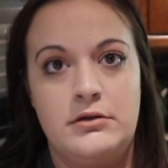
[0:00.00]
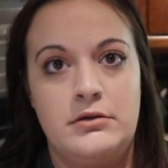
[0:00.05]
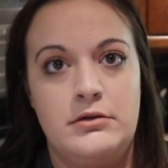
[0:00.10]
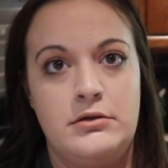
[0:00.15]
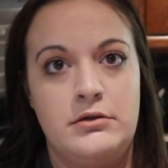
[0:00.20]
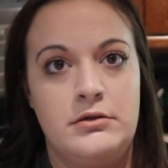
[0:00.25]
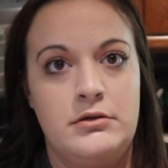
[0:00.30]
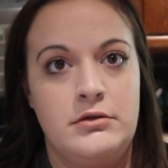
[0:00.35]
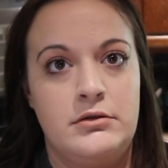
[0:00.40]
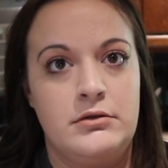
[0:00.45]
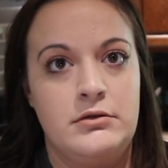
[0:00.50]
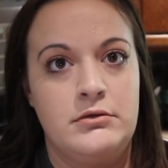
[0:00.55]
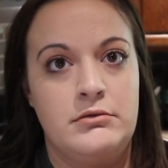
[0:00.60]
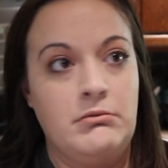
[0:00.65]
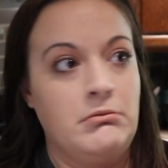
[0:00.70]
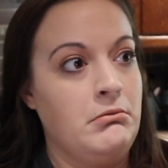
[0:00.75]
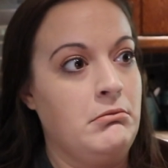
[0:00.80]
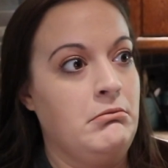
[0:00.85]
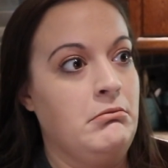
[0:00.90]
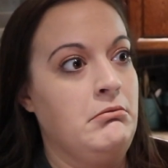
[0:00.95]

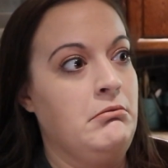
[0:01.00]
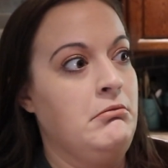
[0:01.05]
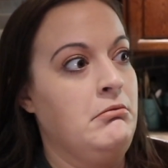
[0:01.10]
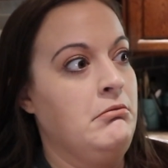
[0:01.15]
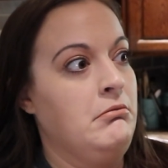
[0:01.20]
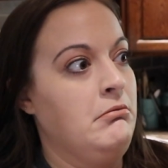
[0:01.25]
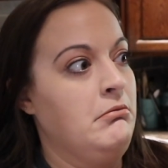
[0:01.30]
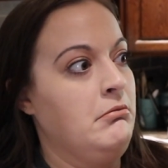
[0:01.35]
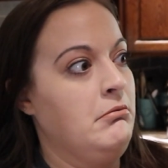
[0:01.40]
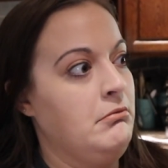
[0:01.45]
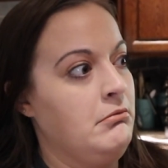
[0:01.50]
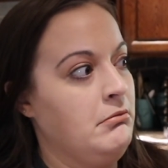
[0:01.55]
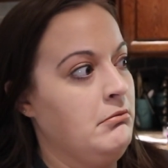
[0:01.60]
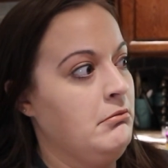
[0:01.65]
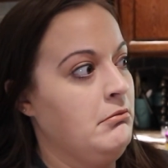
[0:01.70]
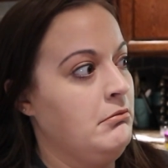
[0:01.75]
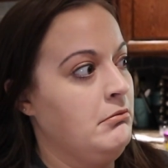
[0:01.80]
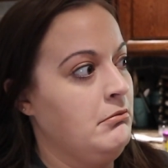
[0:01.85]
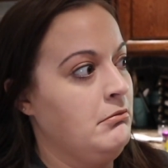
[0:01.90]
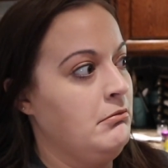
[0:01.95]

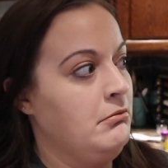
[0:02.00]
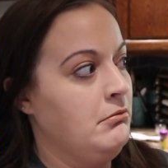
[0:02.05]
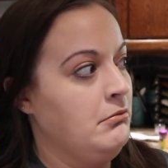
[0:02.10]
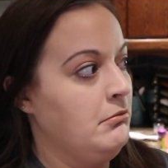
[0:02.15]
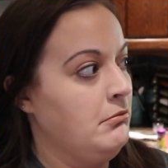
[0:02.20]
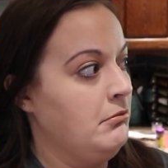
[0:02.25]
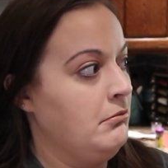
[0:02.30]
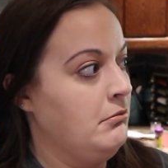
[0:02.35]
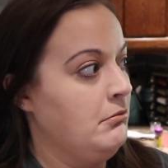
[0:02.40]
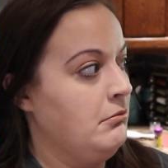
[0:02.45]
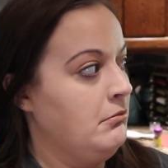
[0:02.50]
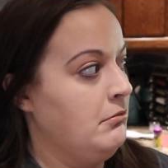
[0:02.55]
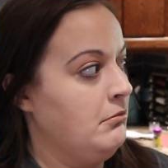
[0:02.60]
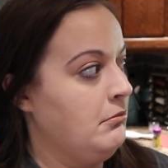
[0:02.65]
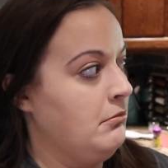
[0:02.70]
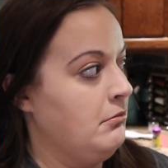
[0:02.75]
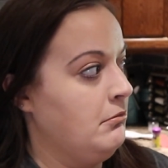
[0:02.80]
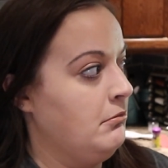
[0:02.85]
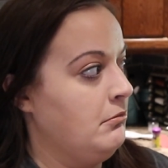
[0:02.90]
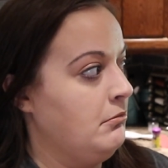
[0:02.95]

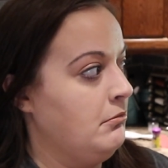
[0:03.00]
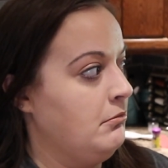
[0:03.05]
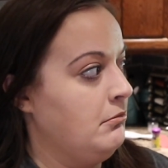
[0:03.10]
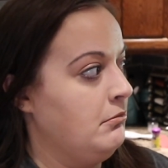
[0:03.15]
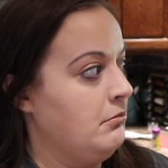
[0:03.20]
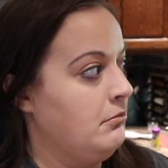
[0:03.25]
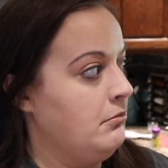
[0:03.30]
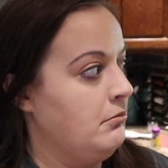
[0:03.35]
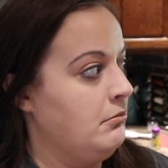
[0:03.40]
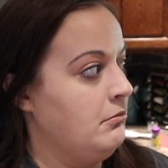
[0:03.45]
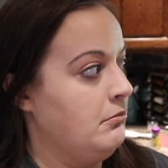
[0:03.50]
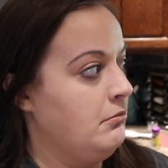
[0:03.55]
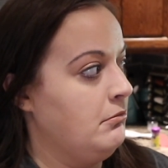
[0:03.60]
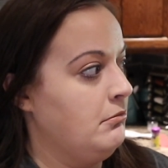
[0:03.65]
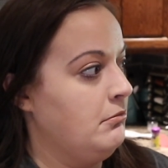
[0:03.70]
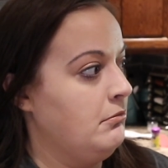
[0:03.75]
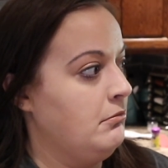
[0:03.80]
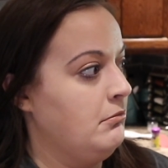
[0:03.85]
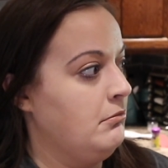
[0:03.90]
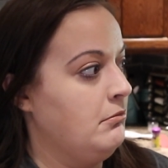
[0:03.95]

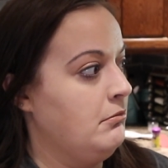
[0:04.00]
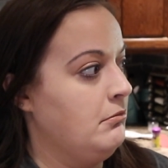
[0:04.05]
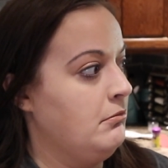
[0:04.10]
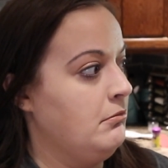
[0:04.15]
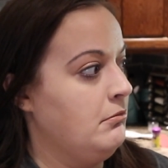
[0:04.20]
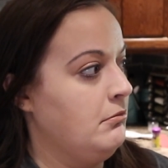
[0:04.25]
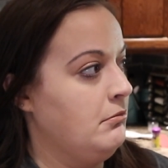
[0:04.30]
(silence)